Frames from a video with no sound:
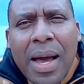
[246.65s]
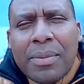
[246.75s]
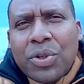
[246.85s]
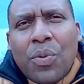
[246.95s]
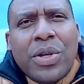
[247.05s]
I'm
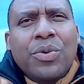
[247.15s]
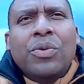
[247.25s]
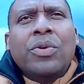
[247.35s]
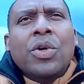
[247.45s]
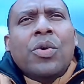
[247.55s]
sure when
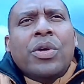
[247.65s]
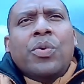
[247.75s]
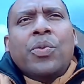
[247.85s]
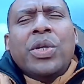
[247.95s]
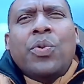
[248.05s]
you
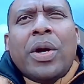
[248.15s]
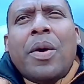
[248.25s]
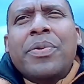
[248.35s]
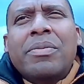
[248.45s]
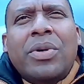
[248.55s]
wake
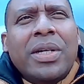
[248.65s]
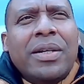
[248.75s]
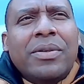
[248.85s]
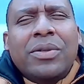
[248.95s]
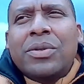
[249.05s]
up in the
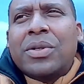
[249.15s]
morning,